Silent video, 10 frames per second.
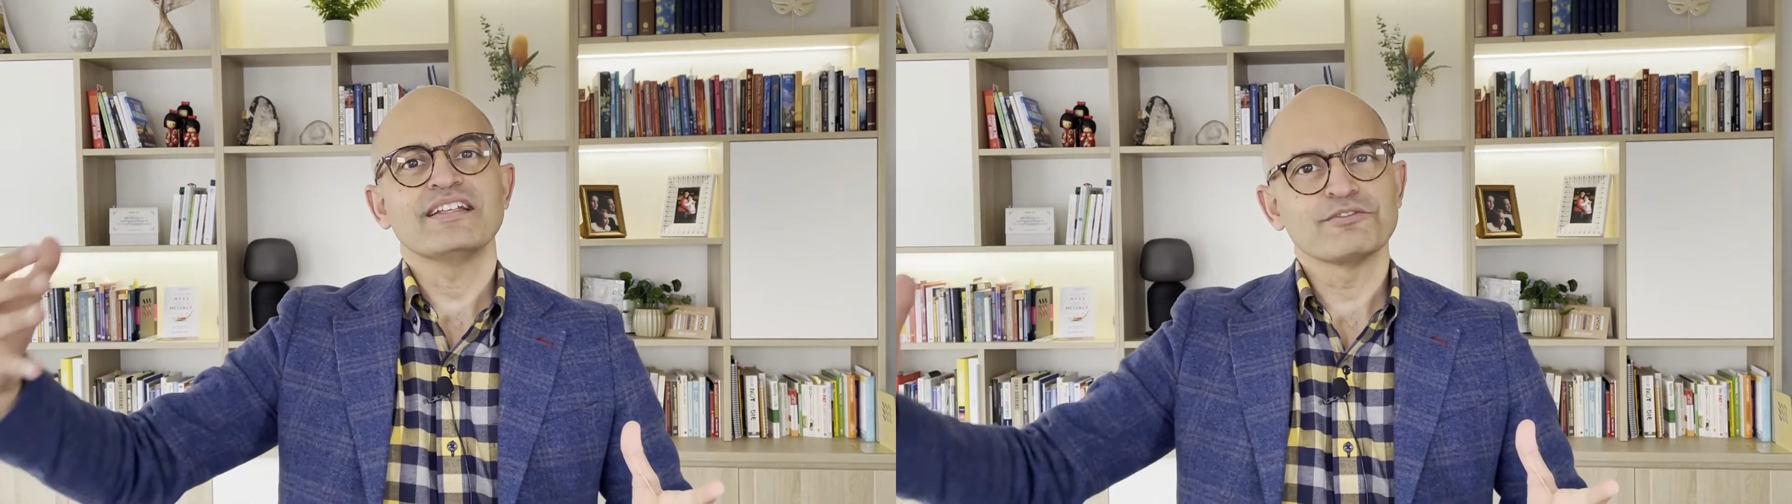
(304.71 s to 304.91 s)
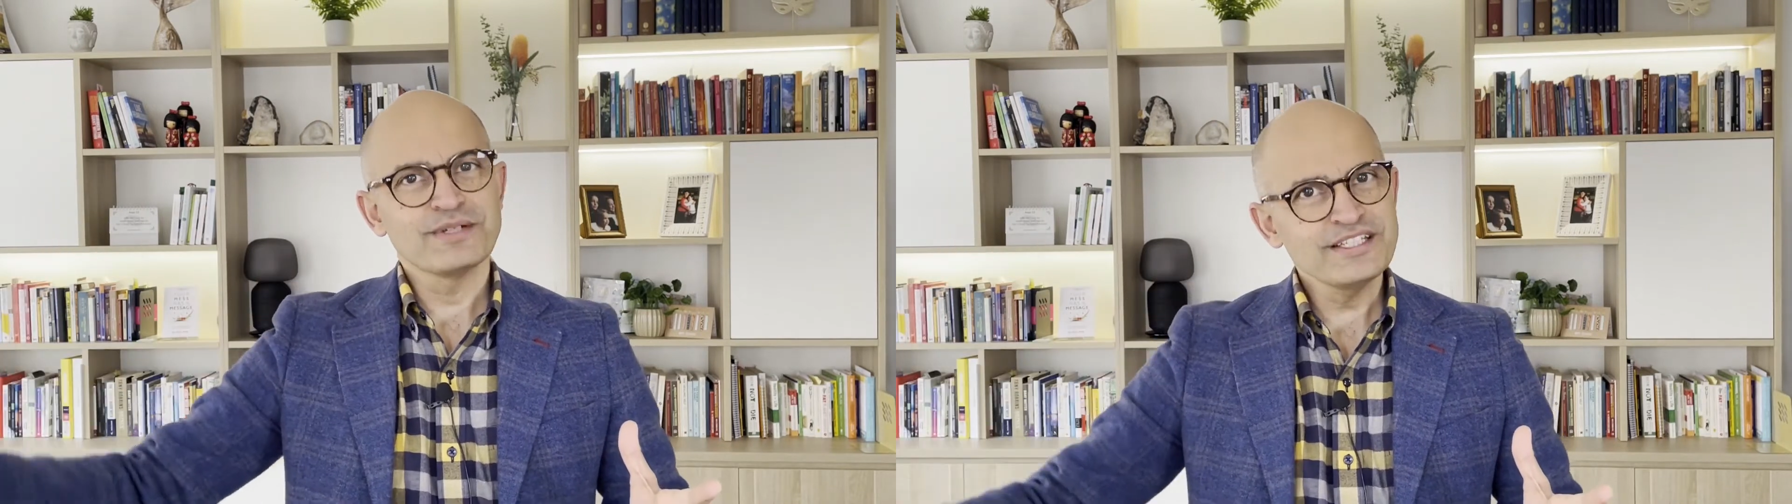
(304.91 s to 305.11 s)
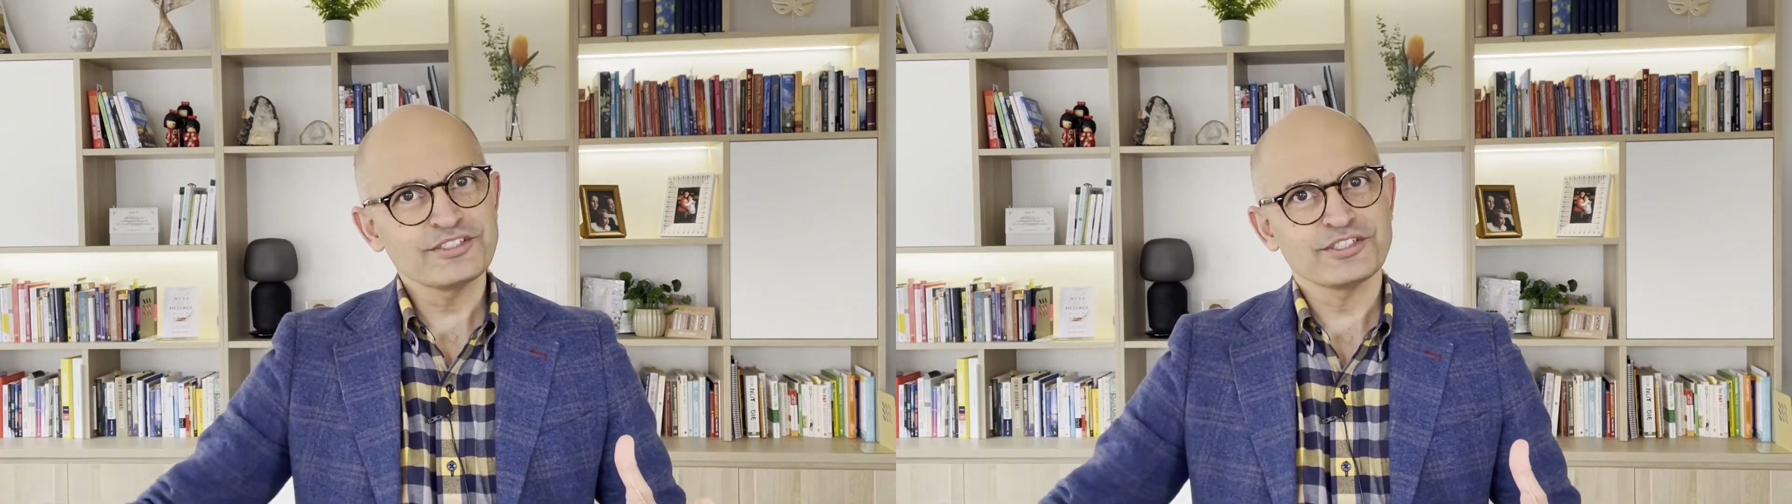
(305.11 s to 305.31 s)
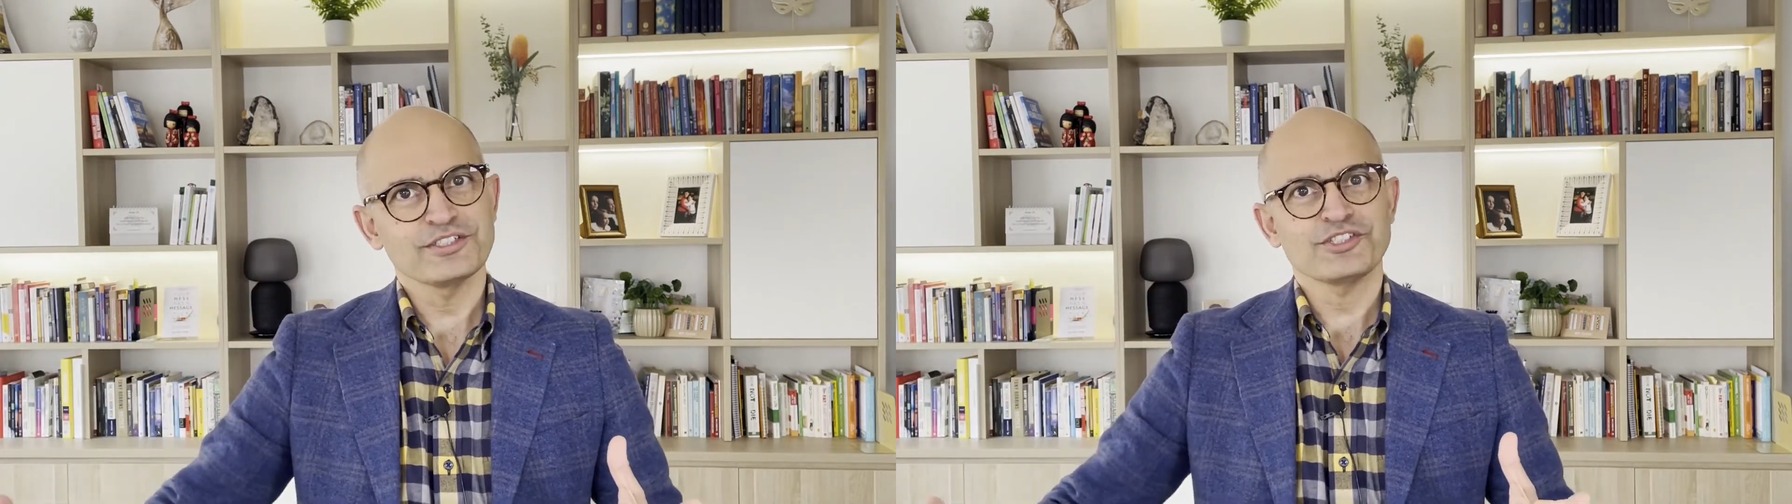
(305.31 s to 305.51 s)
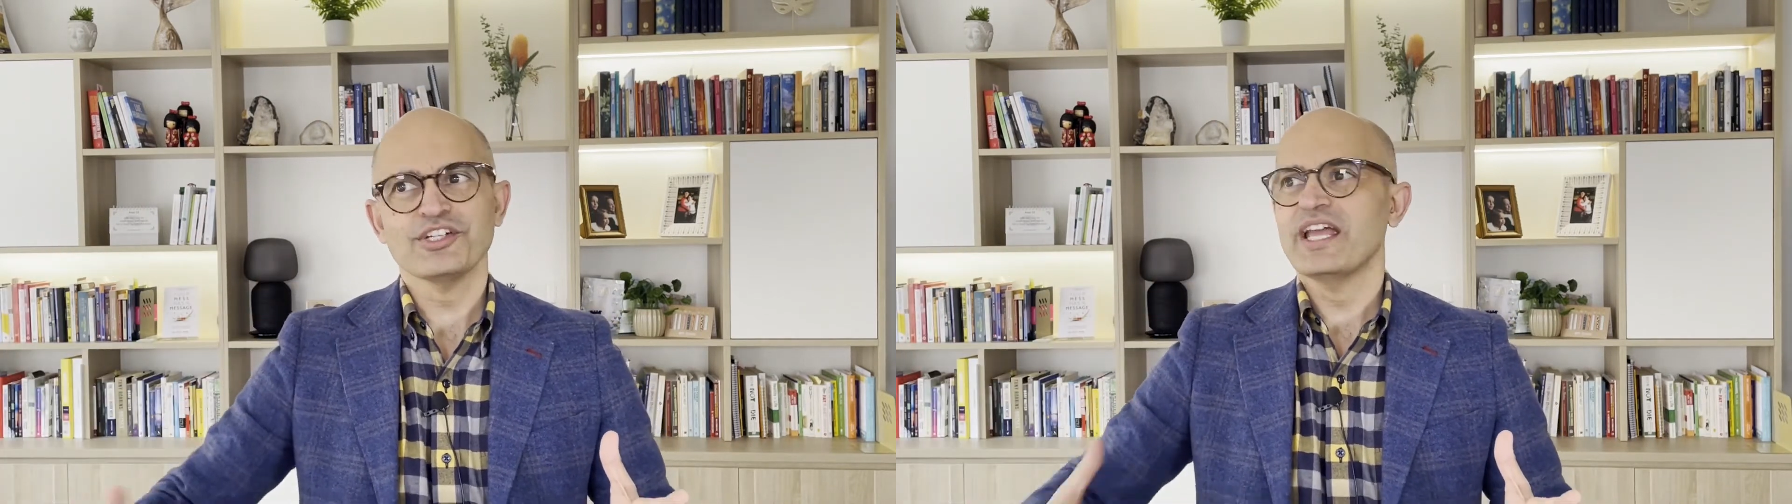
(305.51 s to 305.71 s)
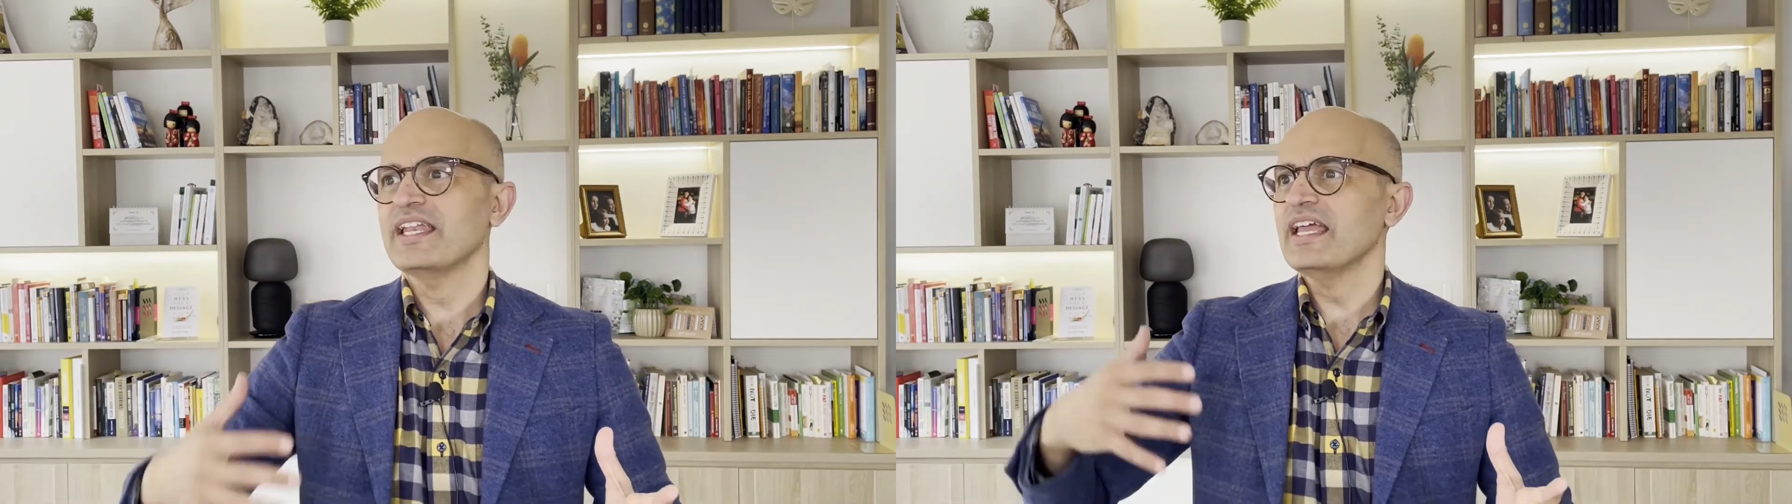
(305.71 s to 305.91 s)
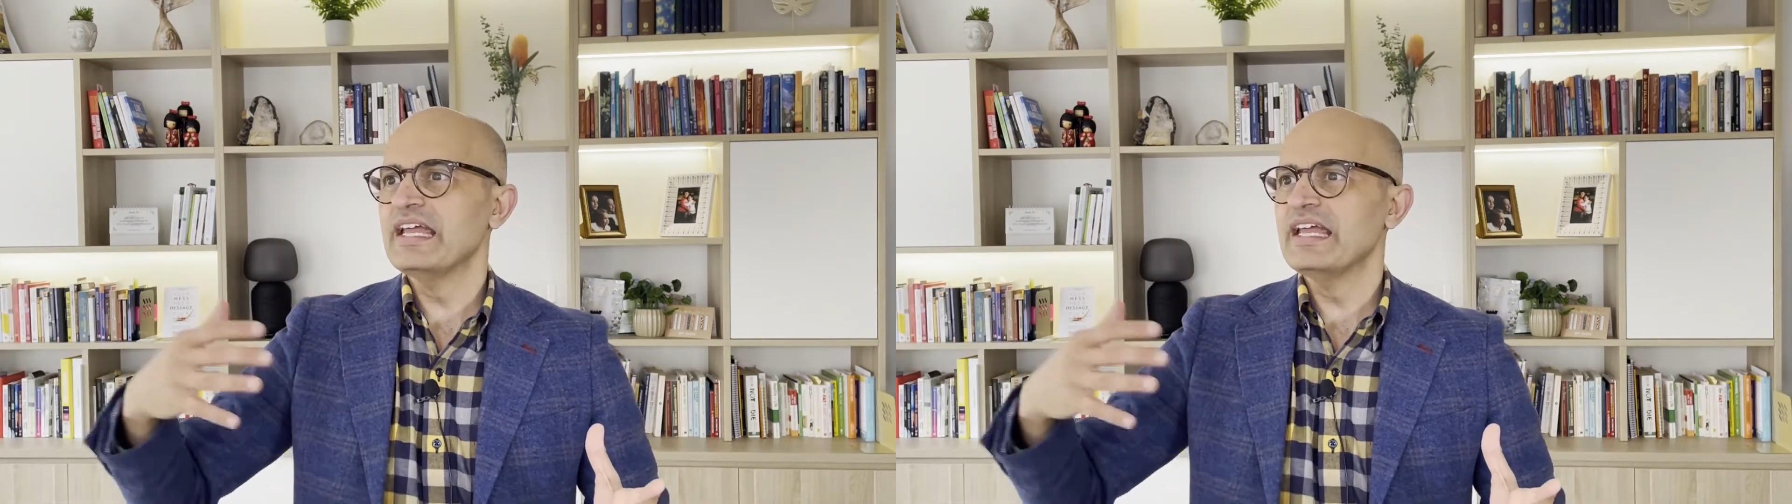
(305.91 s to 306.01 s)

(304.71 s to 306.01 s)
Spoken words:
research and